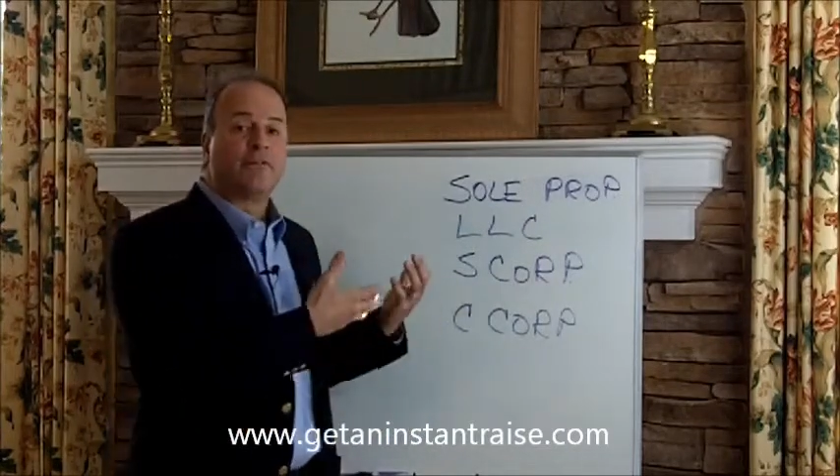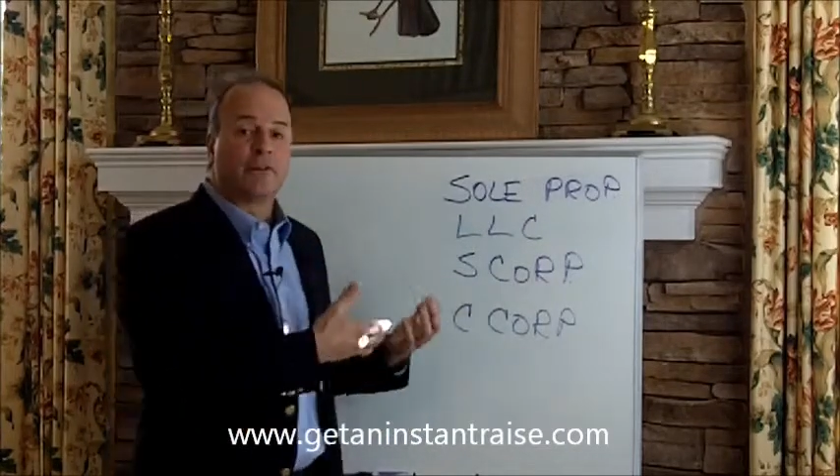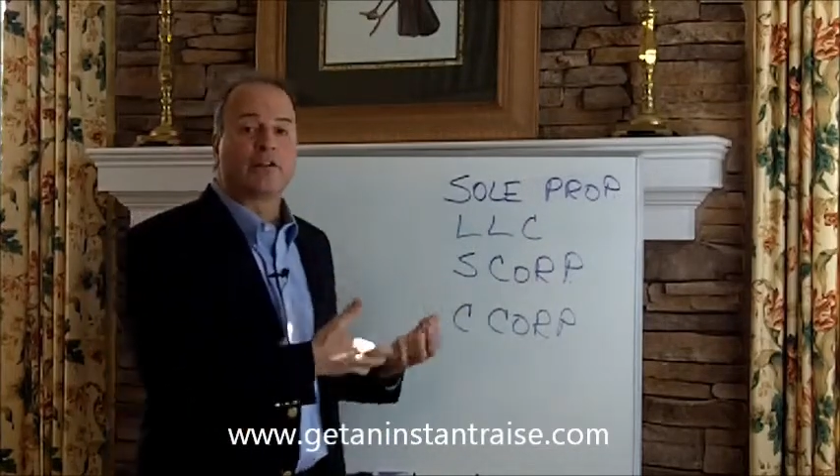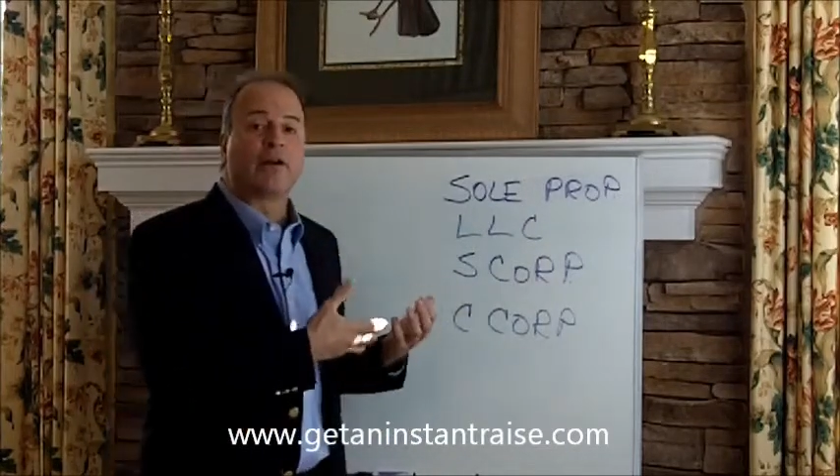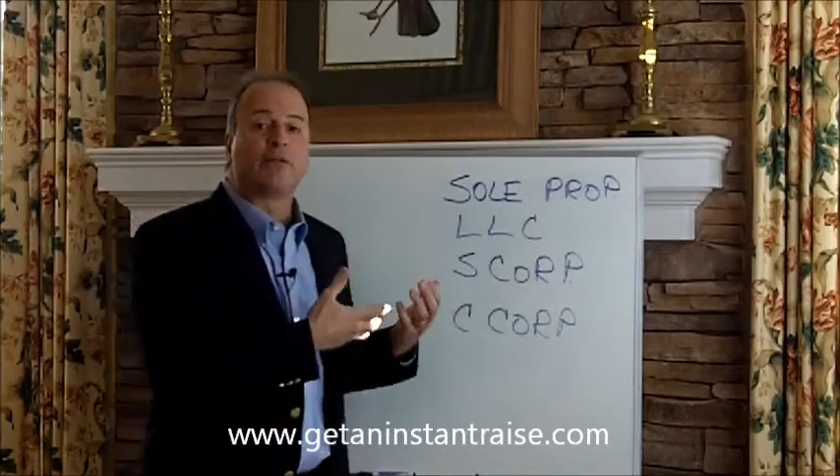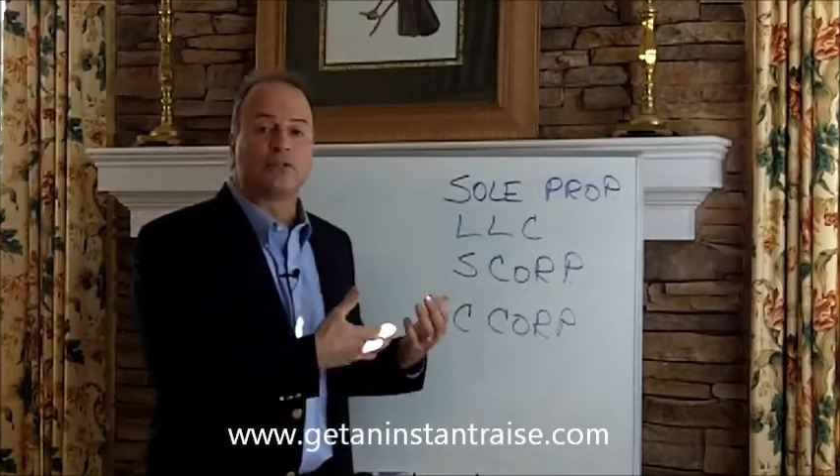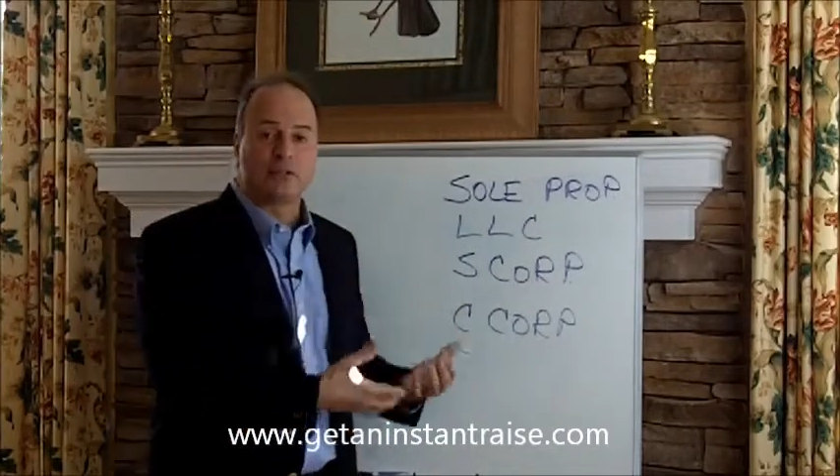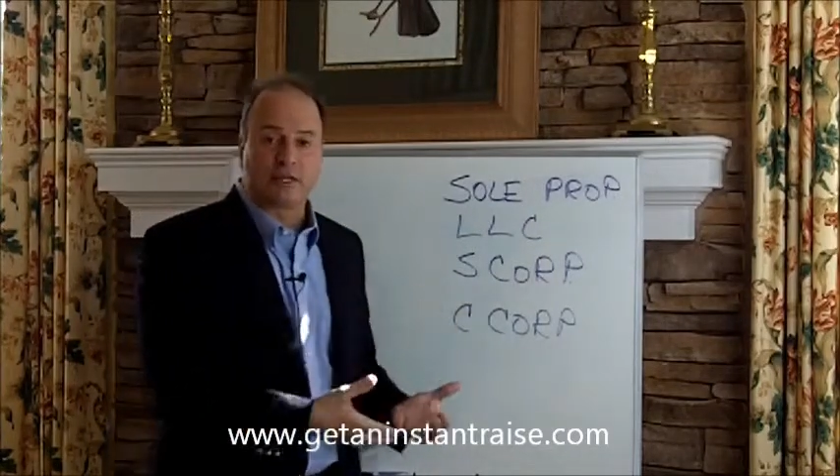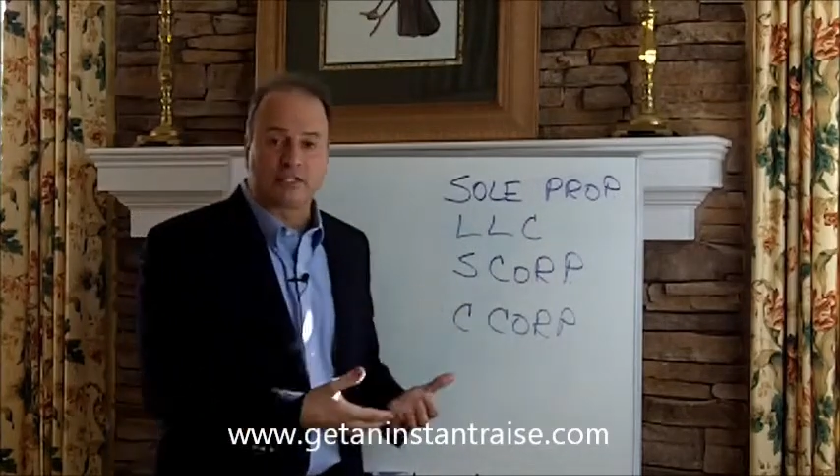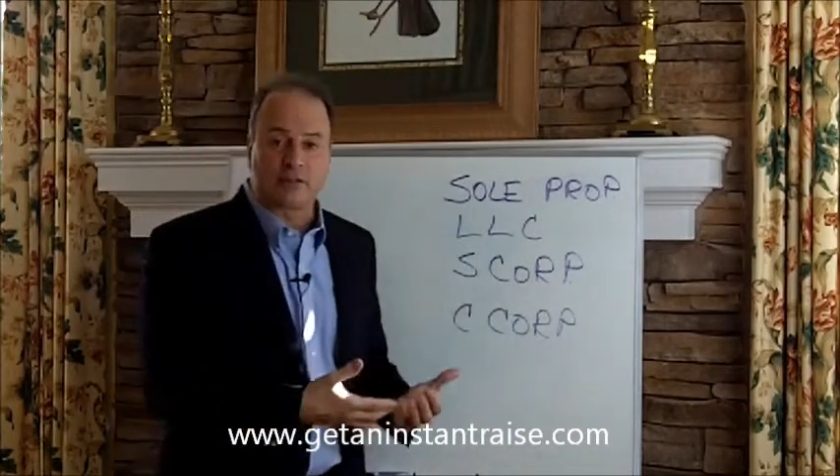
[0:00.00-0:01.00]
figure out what
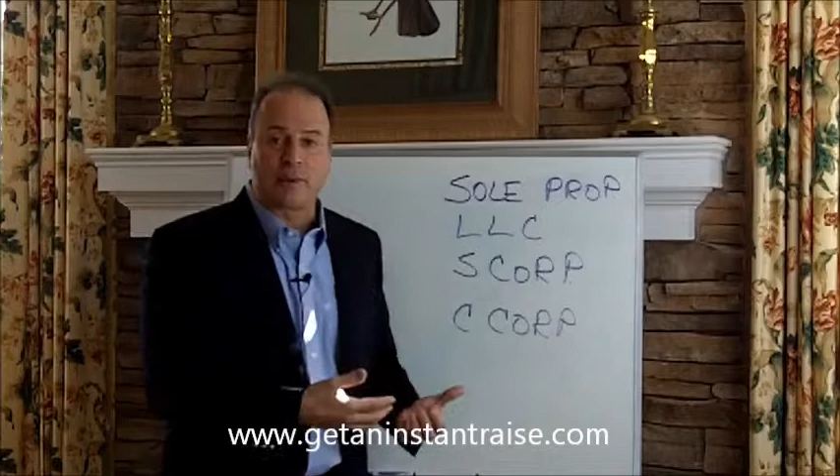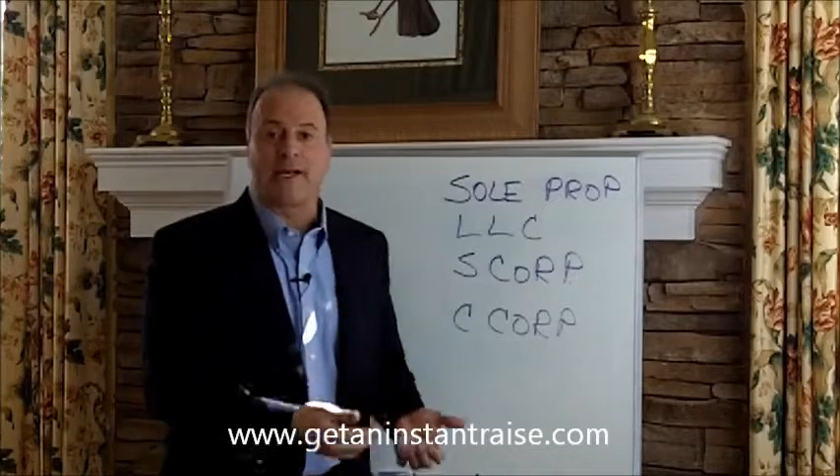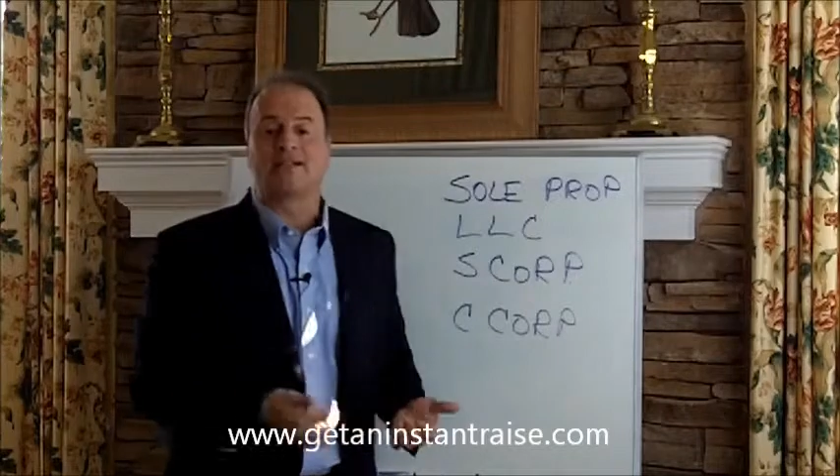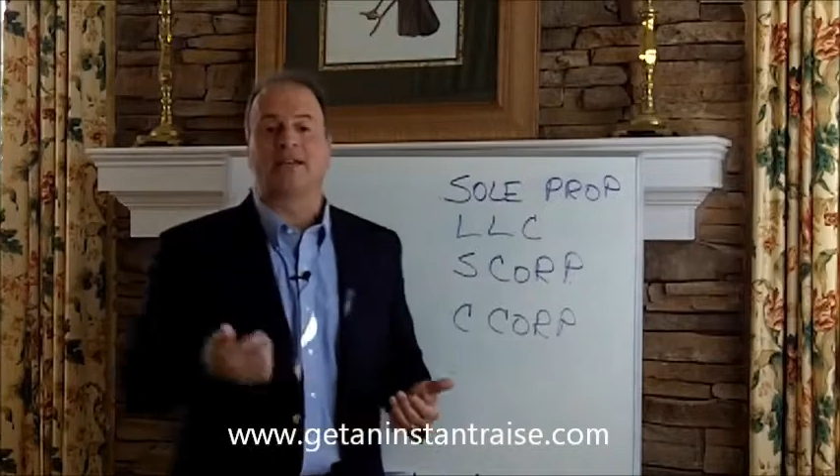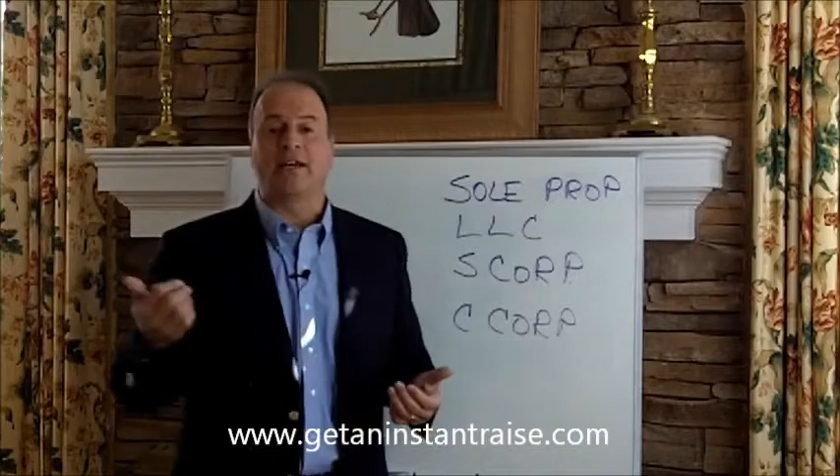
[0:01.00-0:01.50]
you think is best,